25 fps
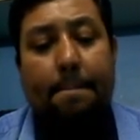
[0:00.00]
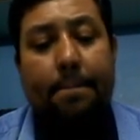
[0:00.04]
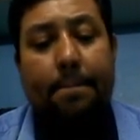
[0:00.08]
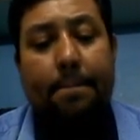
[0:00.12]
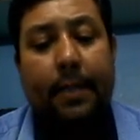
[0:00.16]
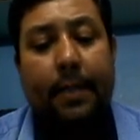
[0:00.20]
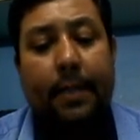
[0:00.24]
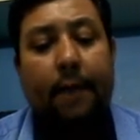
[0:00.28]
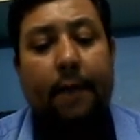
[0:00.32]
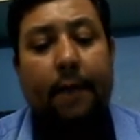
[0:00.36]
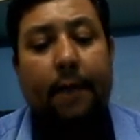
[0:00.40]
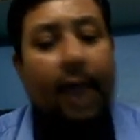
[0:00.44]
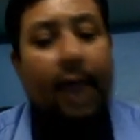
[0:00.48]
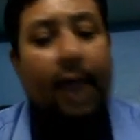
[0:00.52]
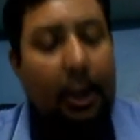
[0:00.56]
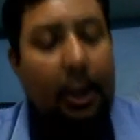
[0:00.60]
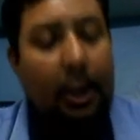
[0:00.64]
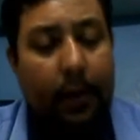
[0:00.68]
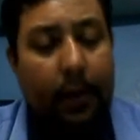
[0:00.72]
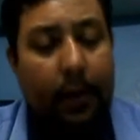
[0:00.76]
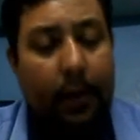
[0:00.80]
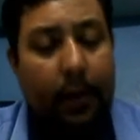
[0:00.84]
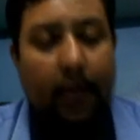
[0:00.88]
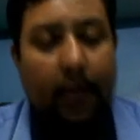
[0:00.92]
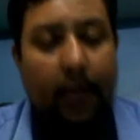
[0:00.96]

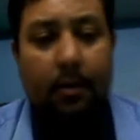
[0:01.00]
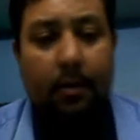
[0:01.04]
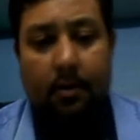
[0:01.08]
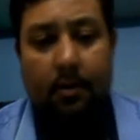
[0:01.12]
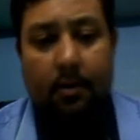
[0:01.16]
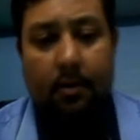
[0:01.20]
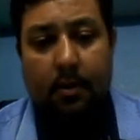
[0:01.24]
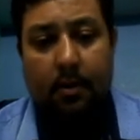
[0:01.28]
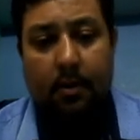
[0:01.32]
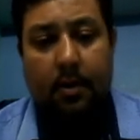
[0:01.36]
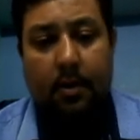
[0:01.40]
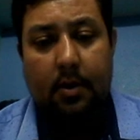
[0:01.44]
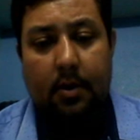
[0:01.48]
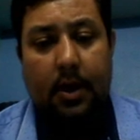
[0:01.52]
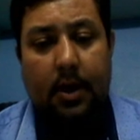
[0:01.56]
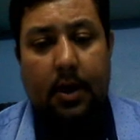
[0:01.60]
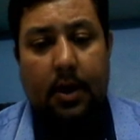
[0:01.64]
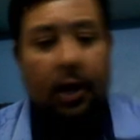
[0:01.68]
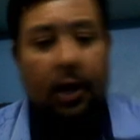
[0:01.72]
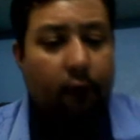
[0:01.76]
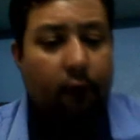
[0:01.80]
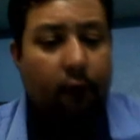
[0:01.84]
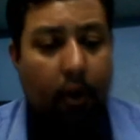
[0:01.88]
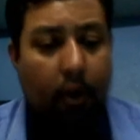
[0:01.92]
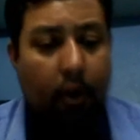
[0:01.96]
valuable
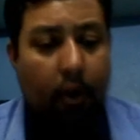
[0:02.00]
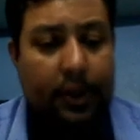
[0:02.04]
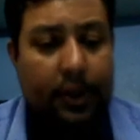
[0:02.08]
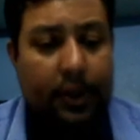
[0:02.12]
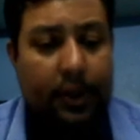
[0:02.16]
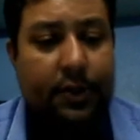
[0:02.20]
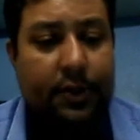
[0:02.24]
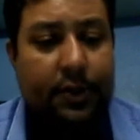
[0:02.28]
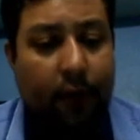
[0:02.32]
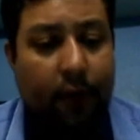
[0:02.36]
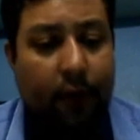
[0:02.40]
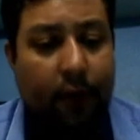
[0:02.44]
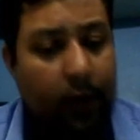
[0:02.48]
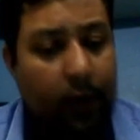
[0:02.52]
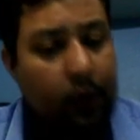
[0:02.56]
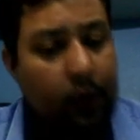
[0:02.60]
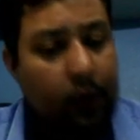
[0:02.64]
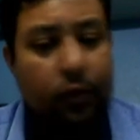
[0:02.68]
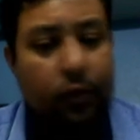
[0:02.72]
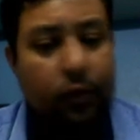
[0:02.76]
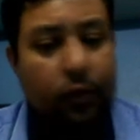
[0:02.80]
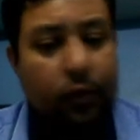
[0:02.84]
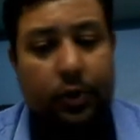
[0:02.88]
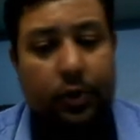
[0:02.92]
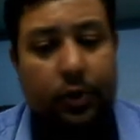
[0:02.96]
information for you
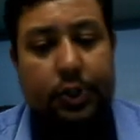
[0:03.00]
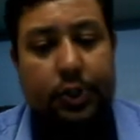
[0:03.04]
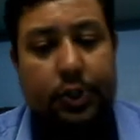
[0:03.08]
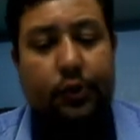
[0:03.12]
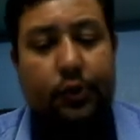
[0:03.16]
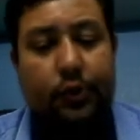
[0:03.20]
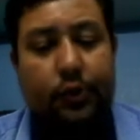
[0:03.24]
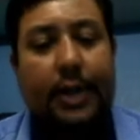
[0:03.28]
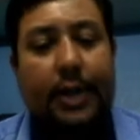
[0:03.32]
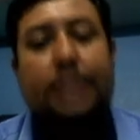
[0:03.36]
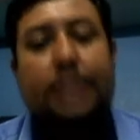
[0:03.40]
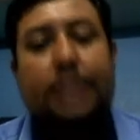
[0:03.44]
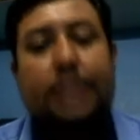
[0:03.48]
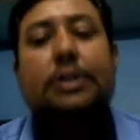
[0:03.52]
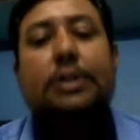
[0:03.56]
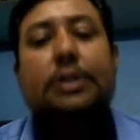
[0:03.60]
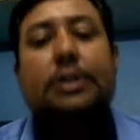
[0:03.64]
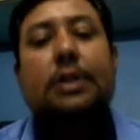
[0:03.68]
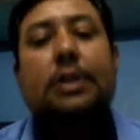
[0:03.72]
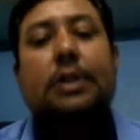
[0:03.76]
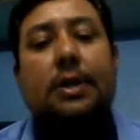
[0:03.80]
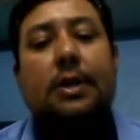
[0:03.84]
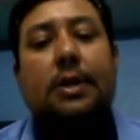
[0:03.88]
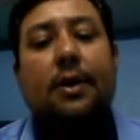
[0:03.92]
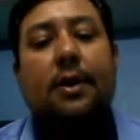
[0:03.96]
students.
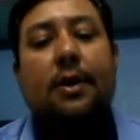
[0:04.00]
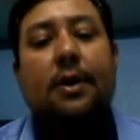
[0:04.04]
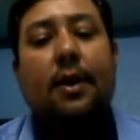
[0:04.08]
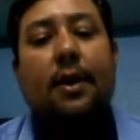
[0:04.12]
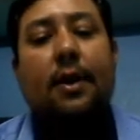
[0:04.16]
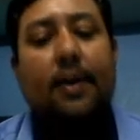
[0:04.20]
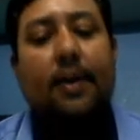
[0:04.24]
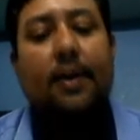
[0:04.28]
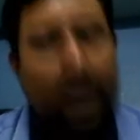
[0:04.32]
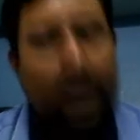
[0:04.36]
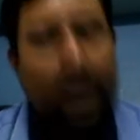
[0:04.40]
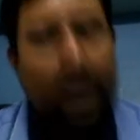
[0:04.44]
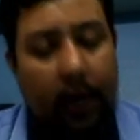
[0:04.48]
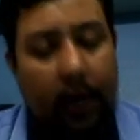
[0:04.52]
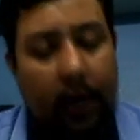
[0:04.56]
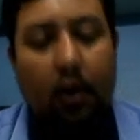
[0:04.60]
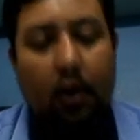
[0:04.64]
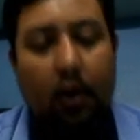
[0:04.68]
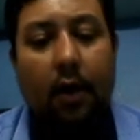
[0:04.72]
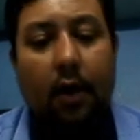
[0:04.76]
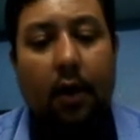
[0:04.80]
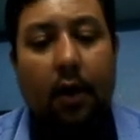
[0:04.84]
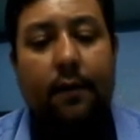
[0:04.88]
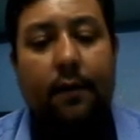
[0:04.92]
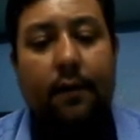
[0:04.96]
Thank you all
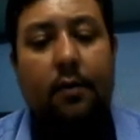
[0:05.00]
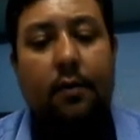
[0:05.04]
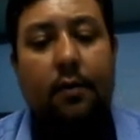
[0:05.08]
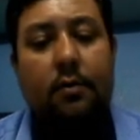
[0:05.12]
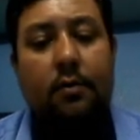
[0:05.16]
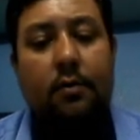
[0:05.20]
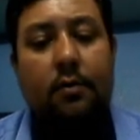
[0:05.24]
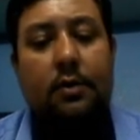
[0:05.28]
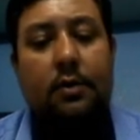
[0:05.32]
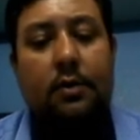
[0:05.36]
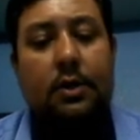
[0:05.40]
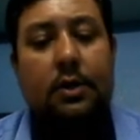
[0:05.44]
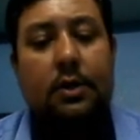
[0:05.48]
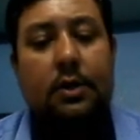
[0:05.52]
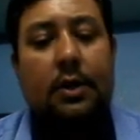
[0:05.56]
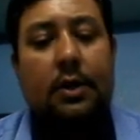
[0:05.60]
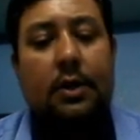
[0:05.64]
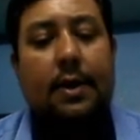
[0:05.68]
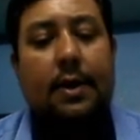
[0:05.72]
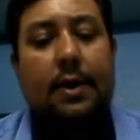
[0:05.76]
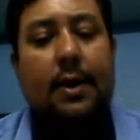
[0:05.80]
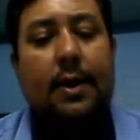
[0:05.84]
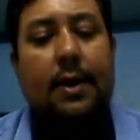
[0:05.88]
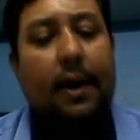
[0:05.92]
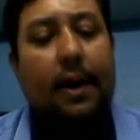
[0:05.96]
of you.
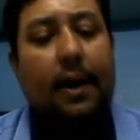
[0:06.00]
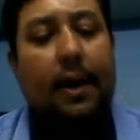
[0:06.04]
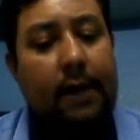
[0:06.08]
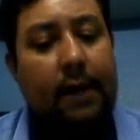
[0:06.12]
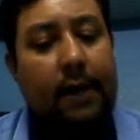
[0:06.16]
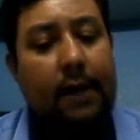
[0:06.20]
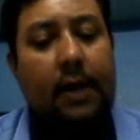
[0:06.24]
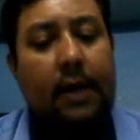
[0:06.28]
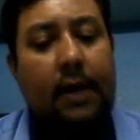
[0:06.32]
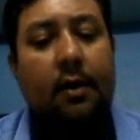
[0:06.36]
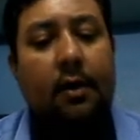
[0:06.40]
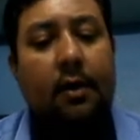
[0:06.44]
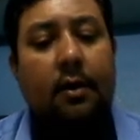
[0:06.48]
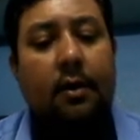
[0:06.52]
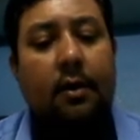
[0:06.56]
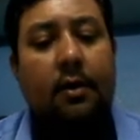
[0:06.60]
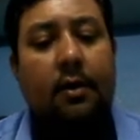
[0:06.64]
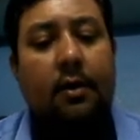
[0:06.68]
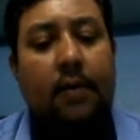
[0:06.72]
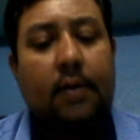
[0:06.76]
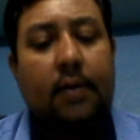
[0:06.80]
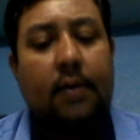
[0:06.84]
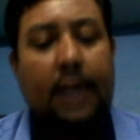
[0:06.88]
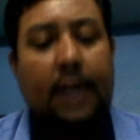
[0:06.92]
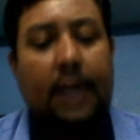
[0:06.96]
Have a
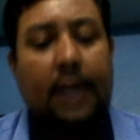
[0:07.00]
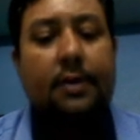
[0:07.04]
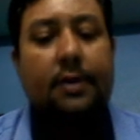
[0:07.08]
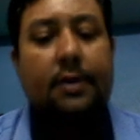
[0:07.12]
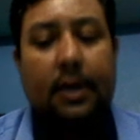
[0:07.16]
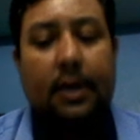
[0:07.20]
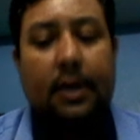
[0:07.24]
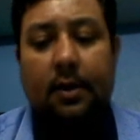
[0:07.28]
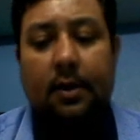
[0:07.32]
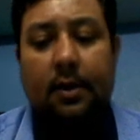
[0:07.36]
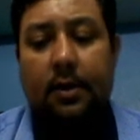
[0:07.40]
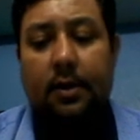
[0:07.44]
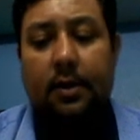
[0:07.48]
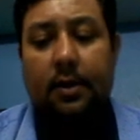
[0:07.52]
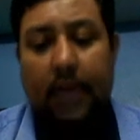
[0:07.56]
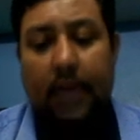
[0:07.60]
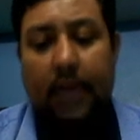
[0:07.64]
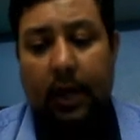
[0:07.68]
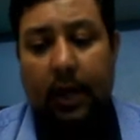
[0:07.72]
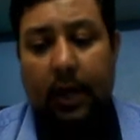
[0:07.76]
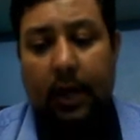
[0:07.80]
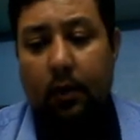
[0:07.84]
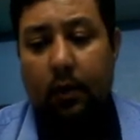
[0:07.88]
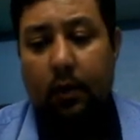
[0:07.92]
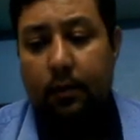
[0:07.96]
great day. Thank
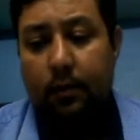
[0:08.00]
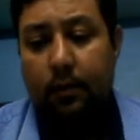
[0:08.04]
you.